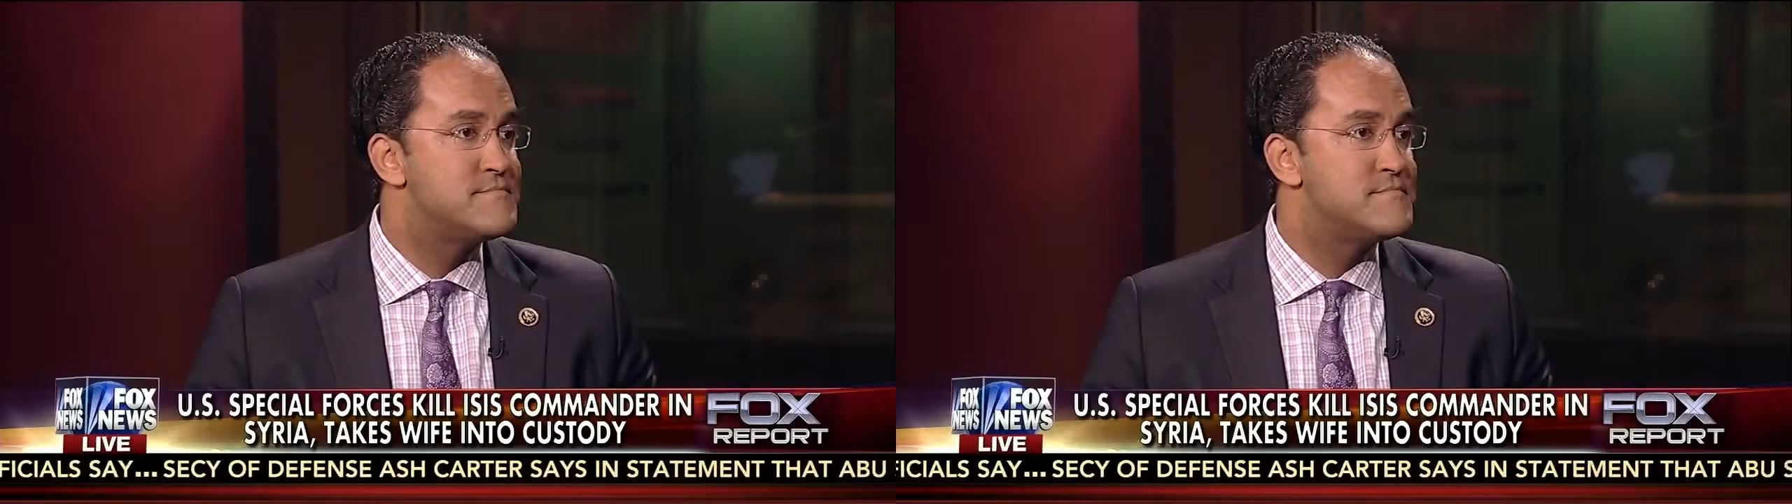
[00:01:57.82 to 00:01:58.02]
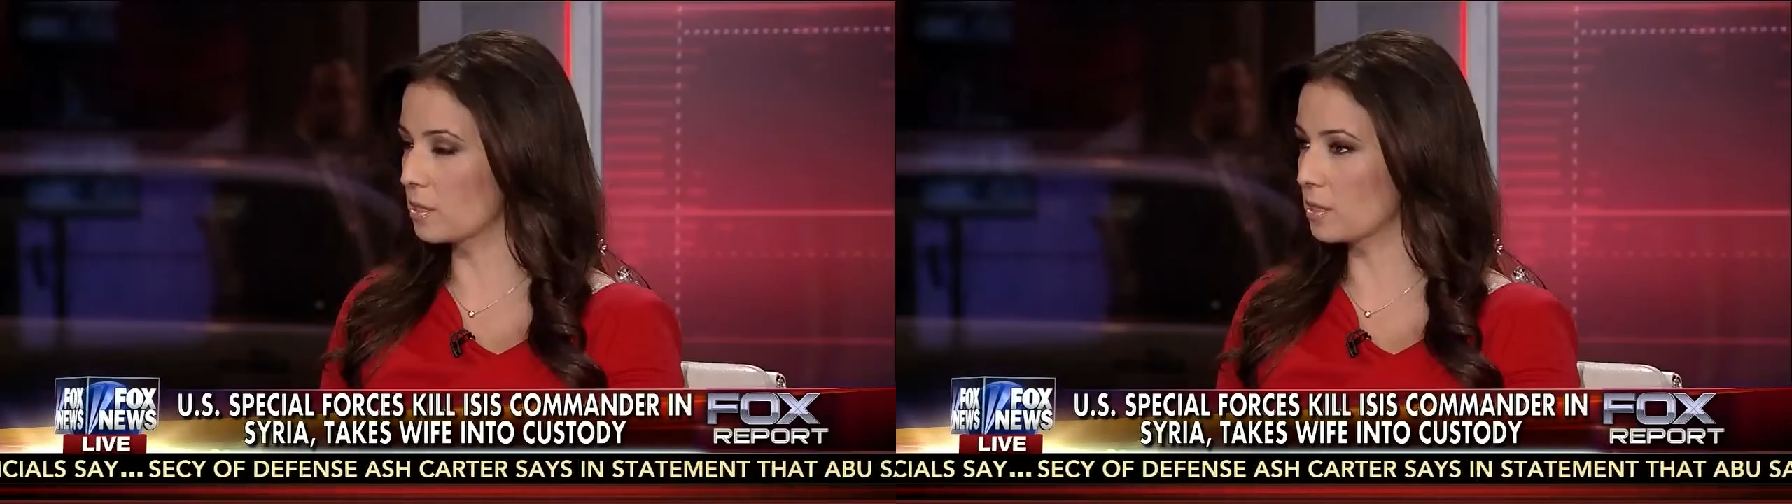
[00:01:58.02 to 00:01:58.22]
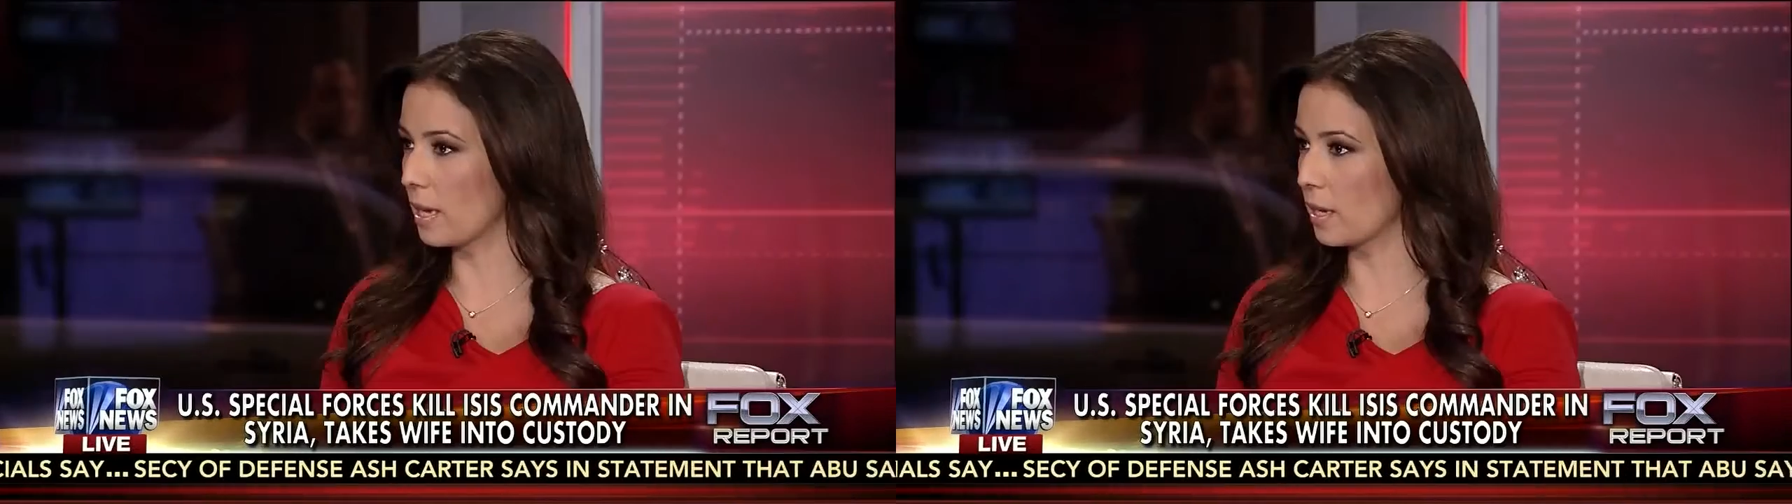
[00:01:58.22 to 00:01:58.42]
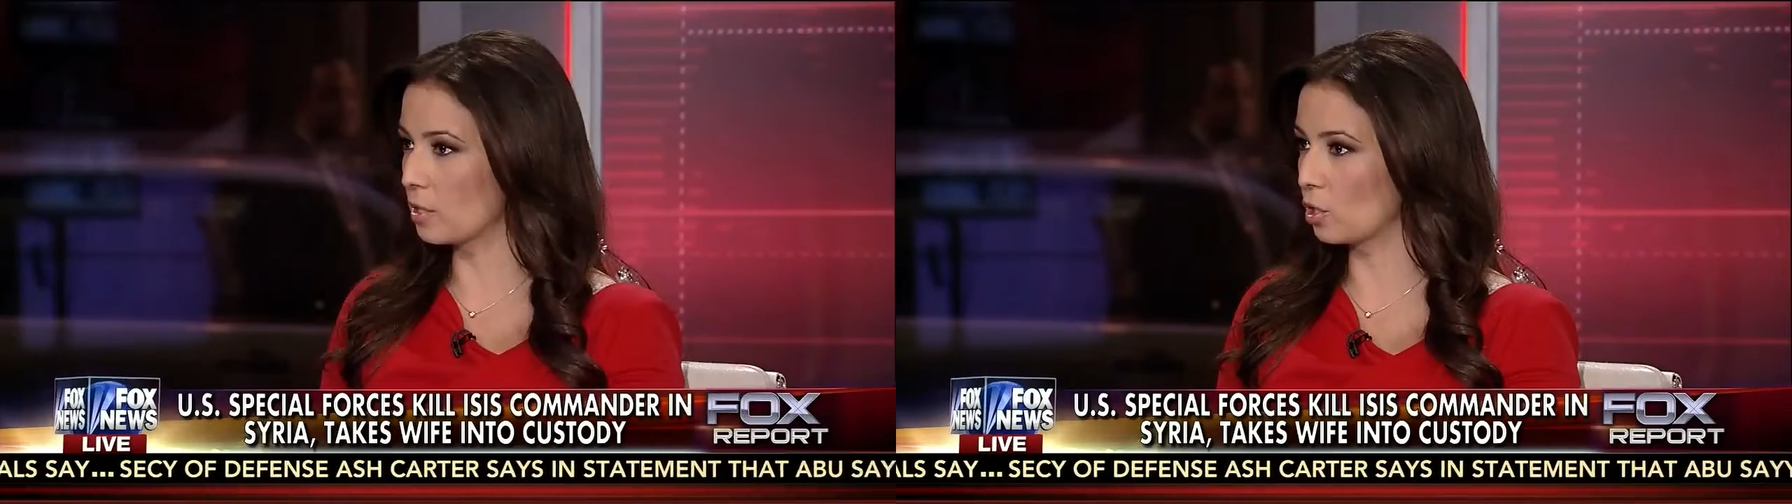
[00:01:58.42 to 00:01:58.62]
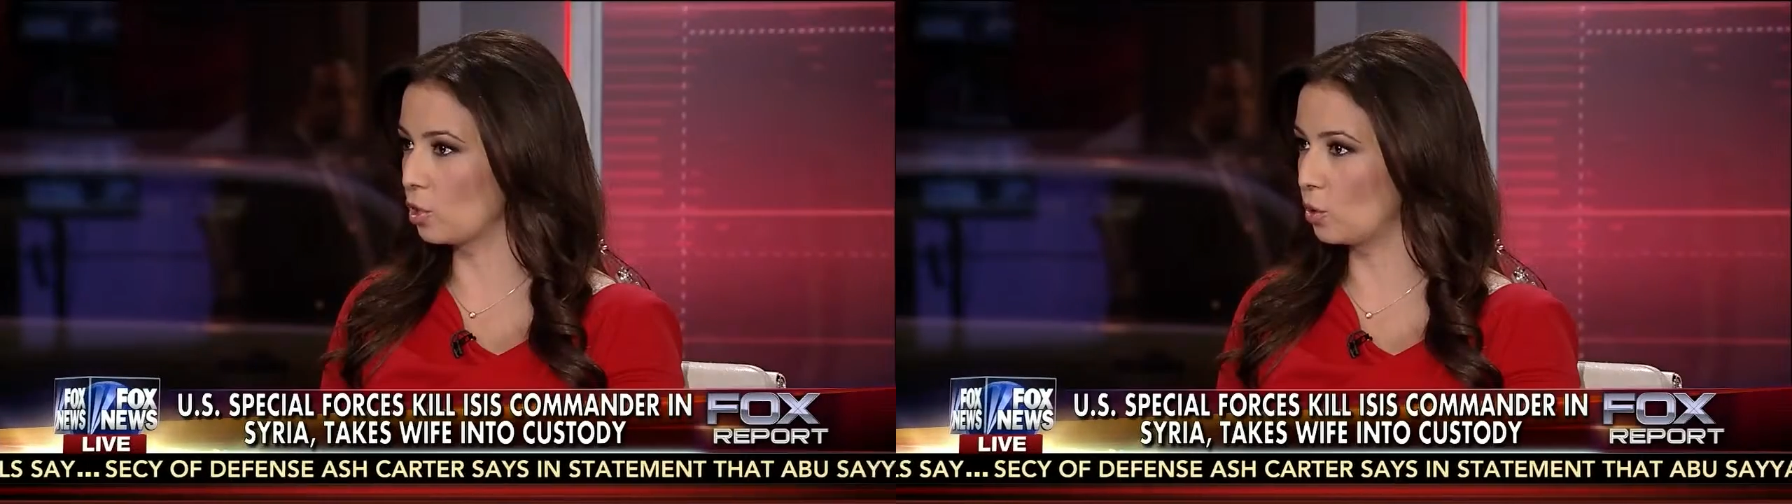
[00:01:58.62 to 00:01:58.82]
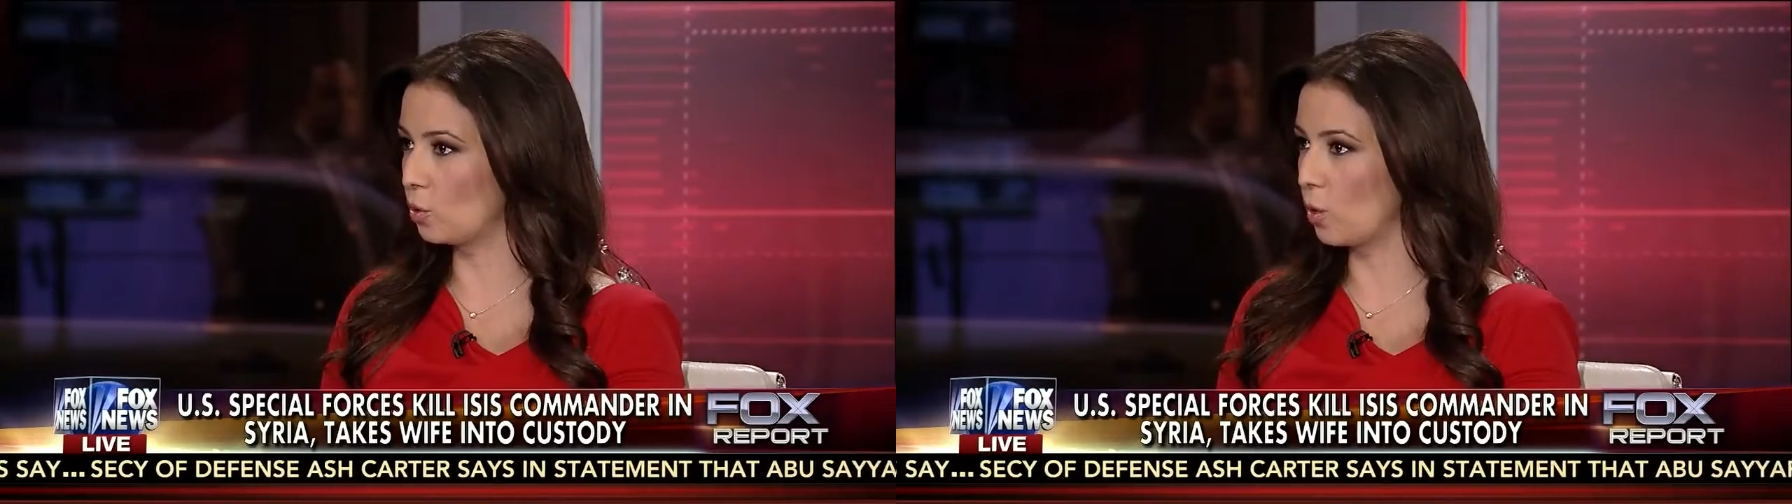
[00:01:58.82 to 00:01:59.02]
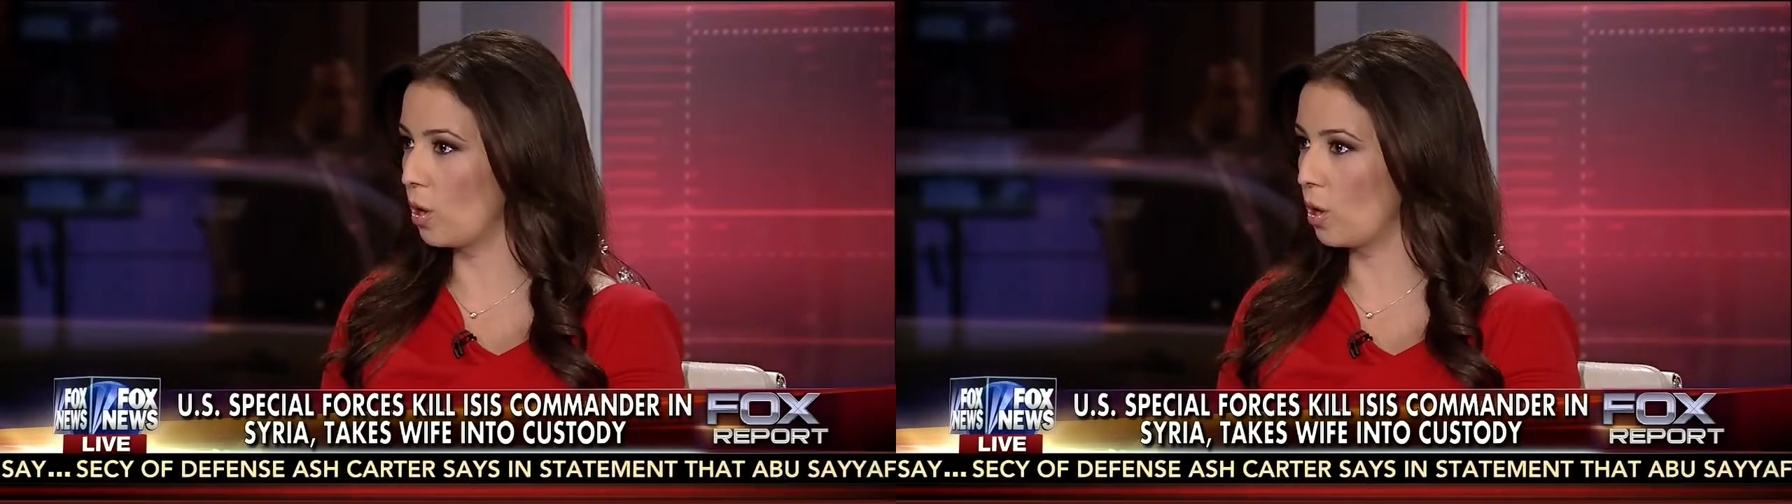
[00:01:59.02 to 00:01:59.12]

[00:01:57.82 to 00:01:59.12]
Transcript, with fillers: does this send to